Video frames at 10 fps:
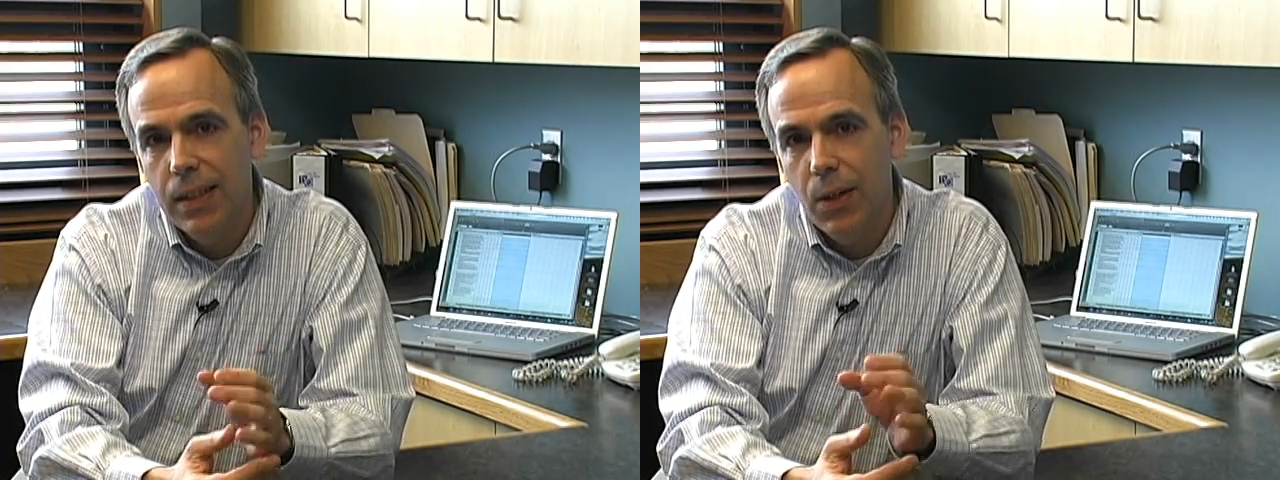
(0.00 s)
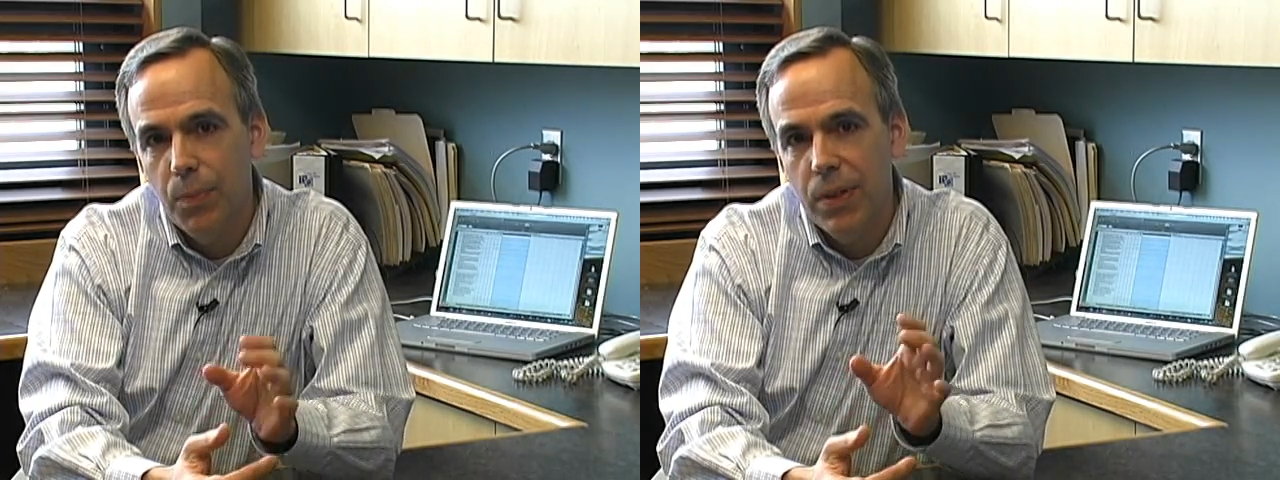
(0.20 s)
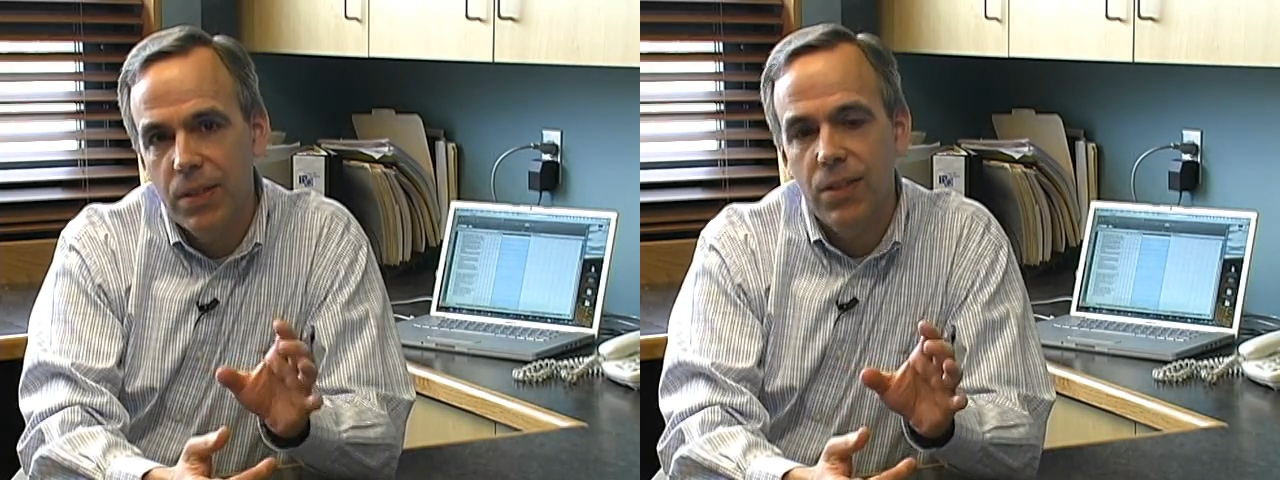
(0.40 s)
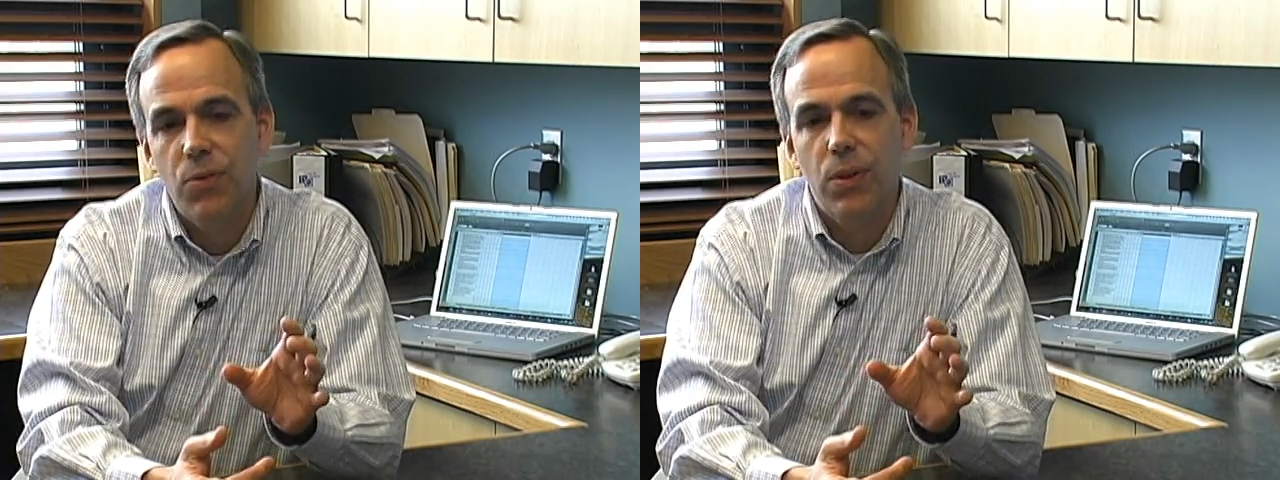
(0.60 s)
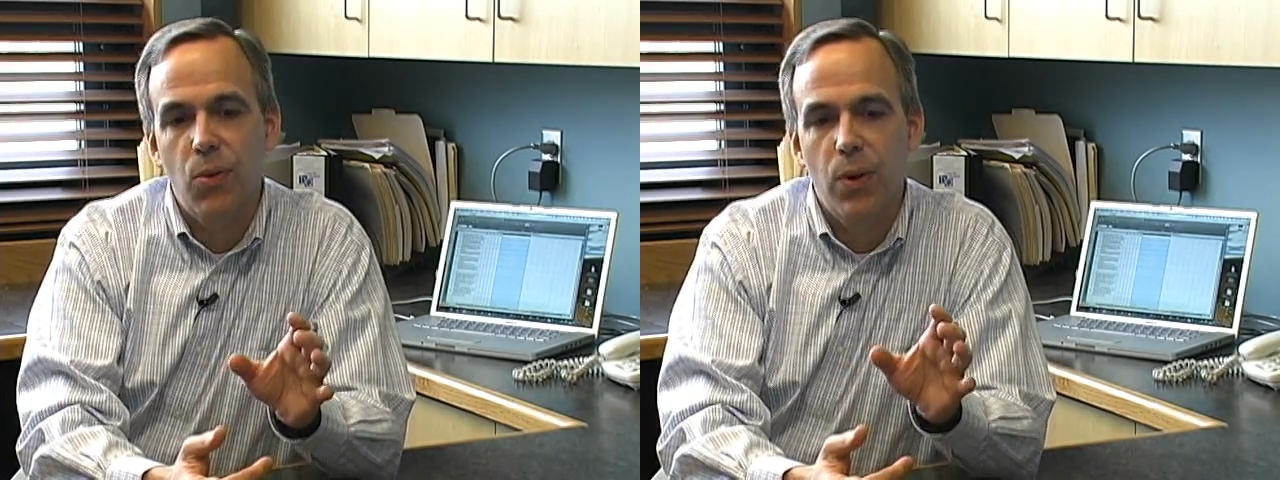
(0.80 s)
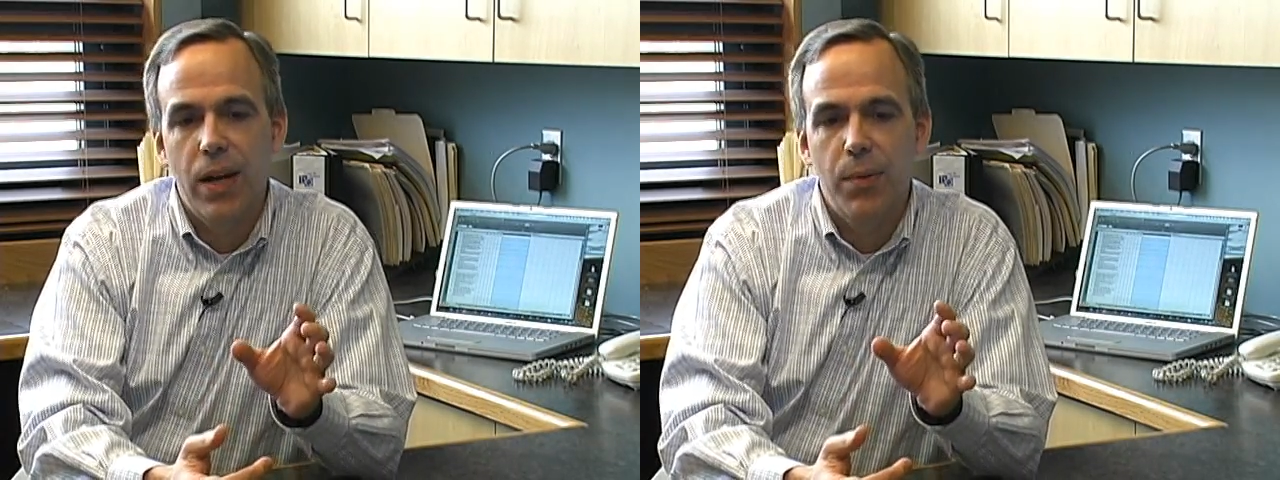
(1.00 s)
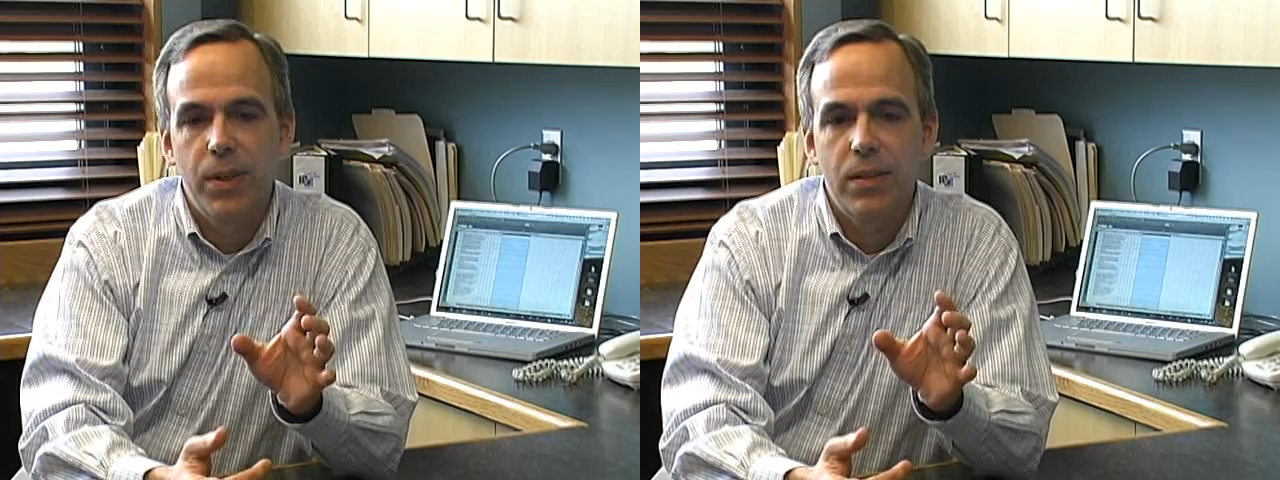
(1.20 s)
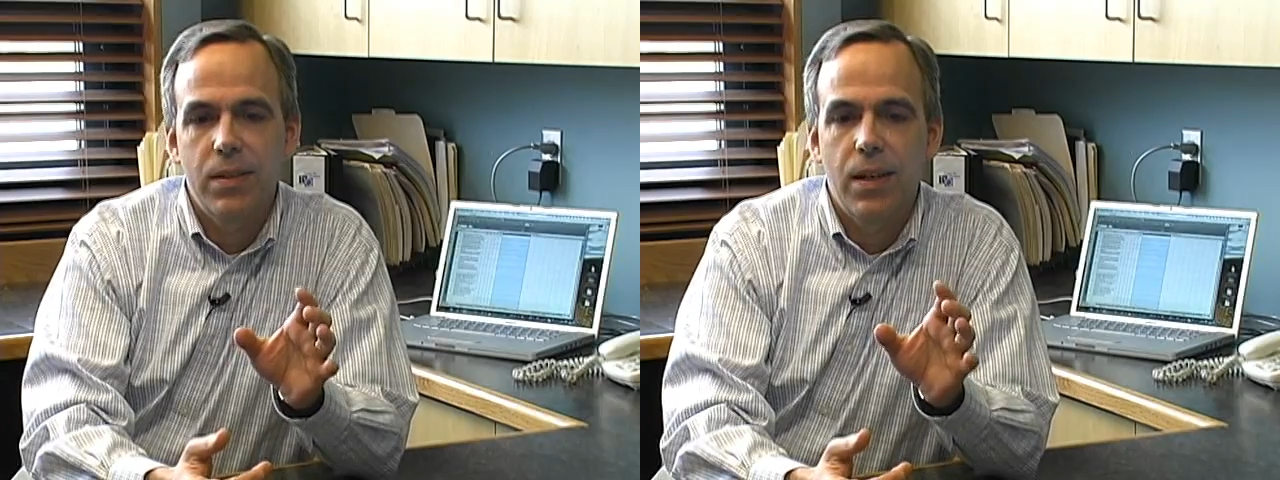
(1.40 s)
Now, business requirements